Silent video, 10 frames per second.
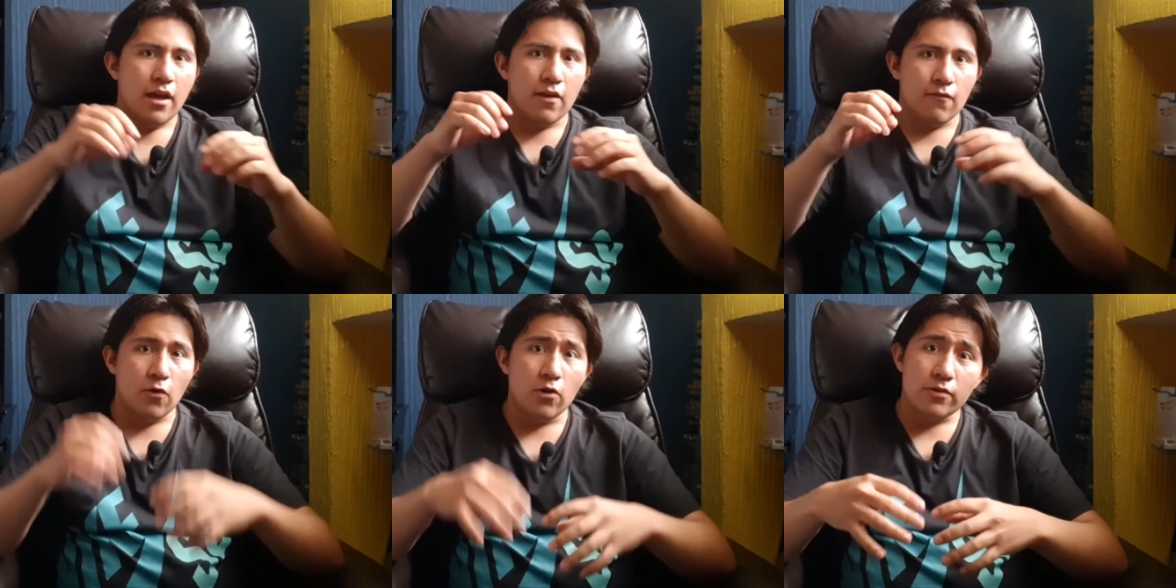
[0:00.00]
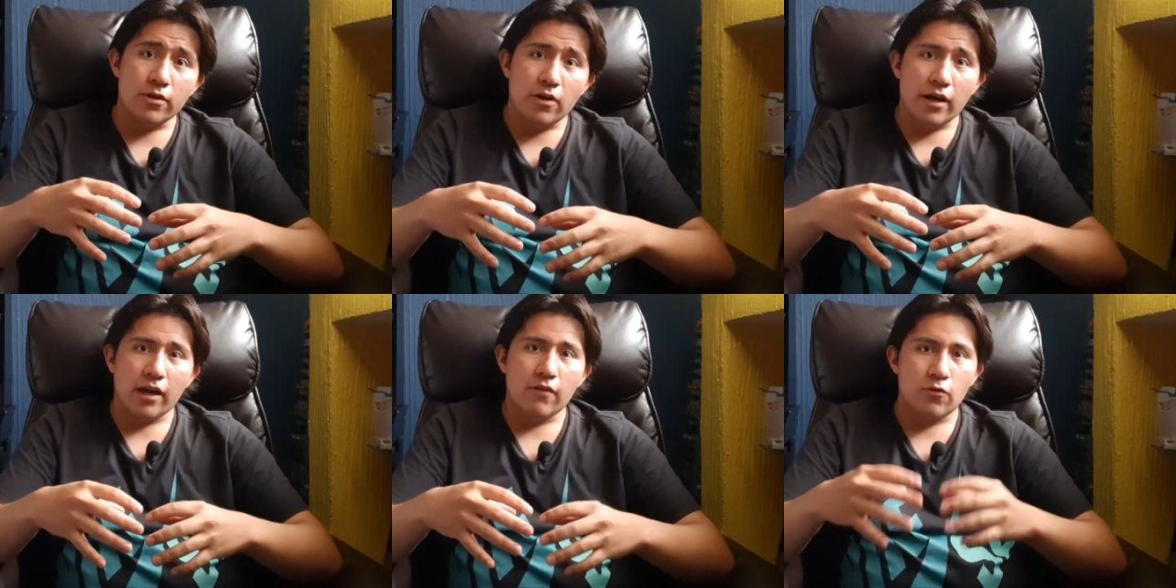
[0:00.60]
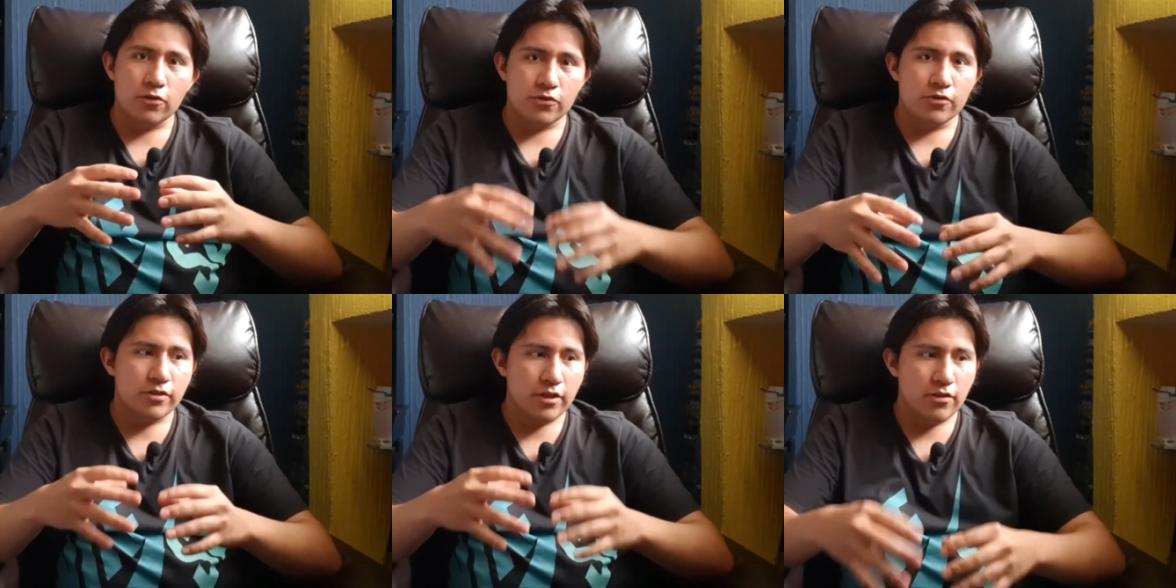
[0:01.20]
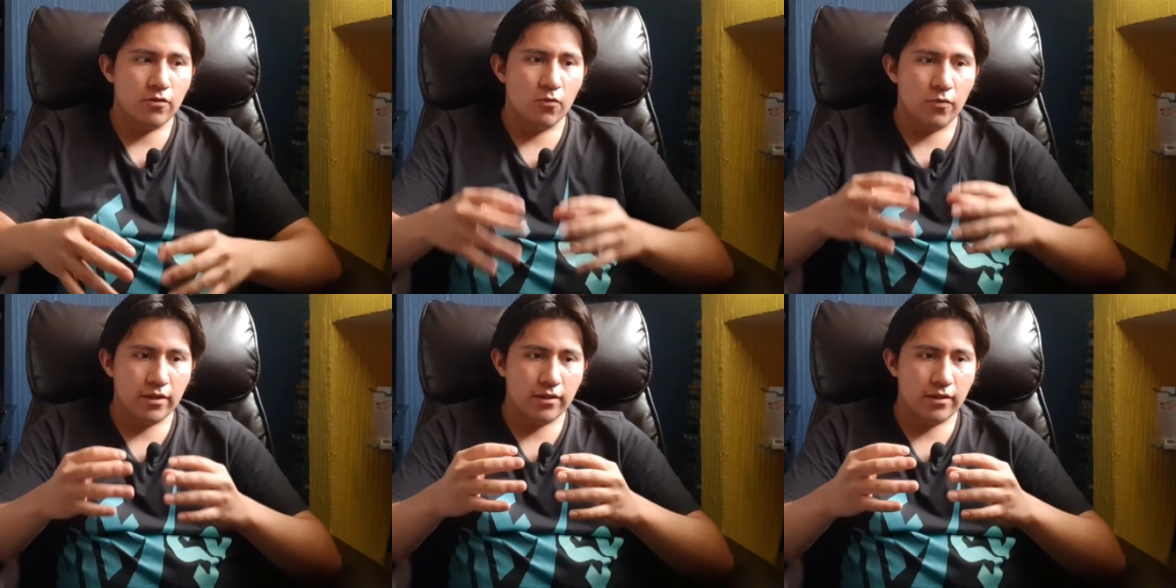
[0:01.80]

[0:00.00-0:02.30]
And Ford, on the other hand, Ford continues